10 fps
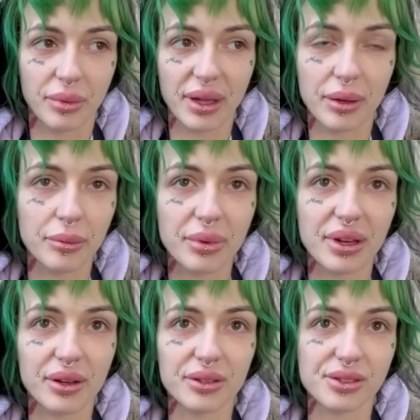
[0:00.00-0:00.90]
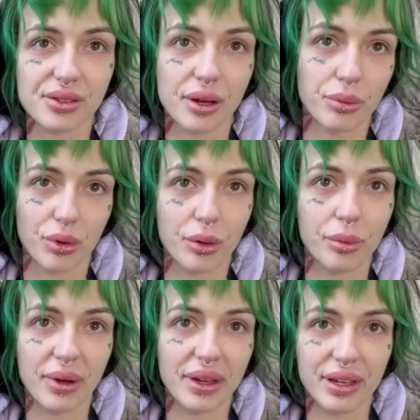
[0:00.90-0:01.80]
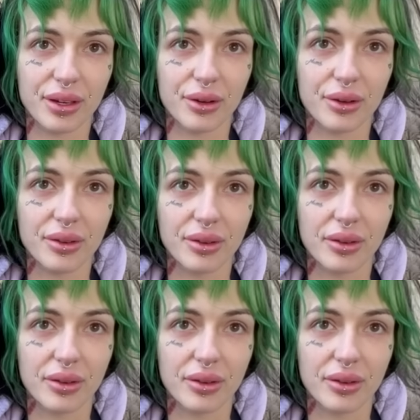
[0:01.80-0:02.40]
pain pills. I broke my heel.